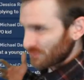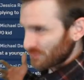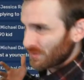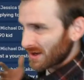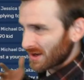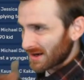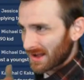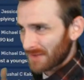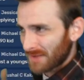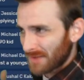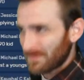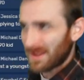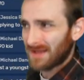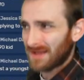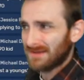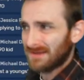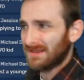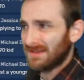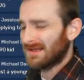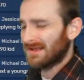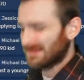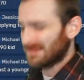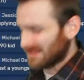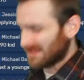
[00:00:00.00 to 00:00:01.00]
What up, man?
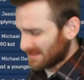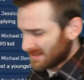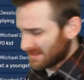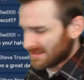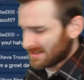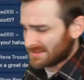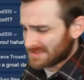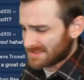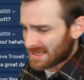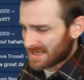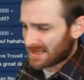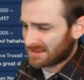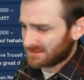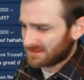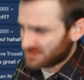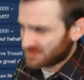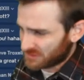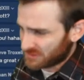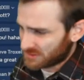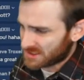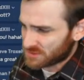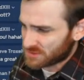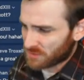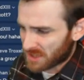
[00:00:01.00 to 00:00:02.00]
Yeah, exactly,
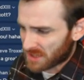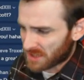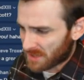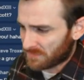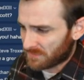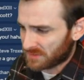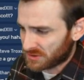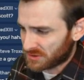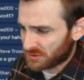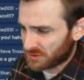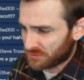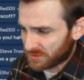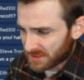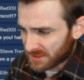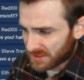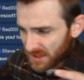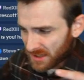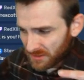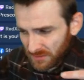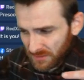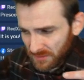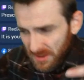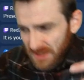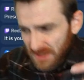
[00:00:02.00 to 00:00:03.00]
dude. This is what I've been doing
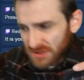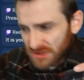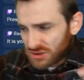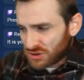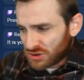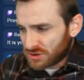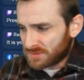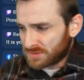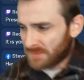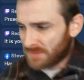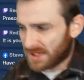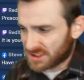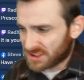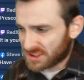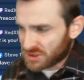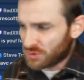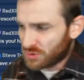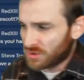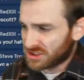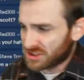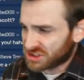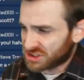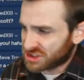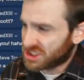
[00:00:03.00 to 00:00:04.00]
now. Turned my
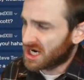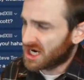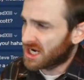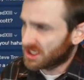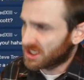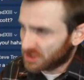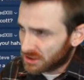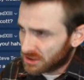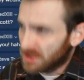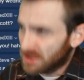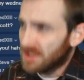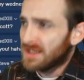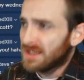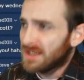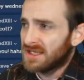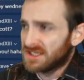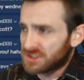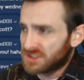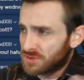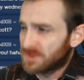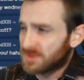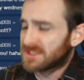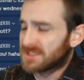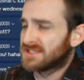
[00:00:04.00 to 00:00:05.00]
Twitch channel
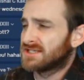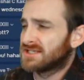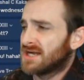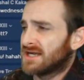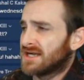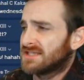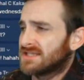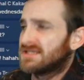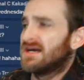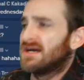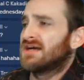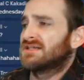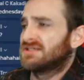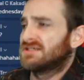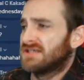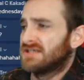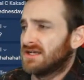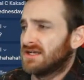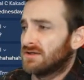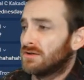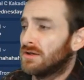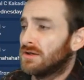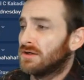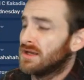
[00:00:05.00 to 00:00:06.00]
into a Stock Talk
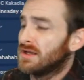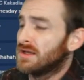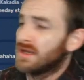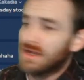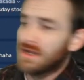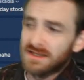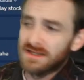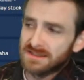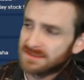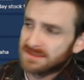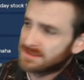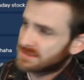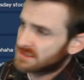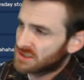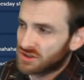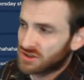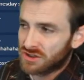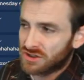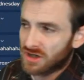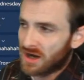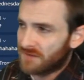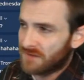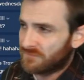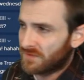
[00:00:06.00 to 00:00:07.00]
channel. It
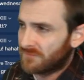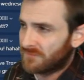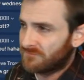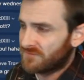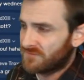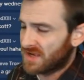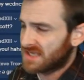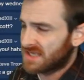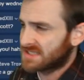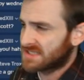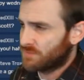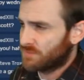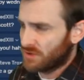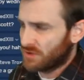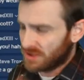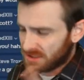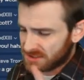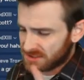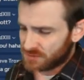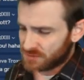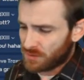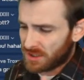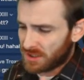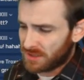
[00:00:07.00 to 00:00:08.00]
took off on Facebook
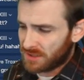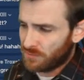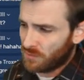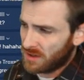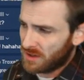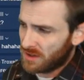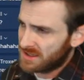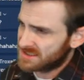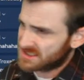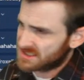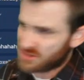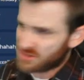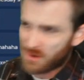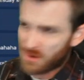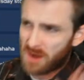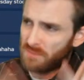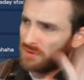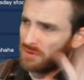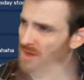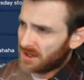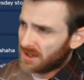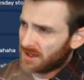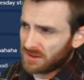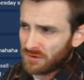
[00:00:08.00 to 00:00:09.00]
is what it was, so I
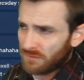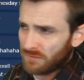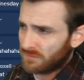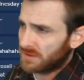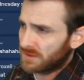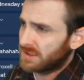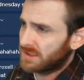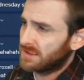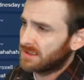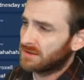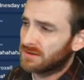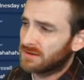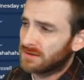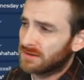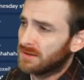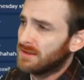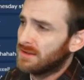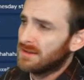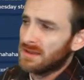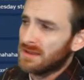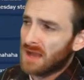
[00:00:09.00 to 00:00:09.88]
brought it over here.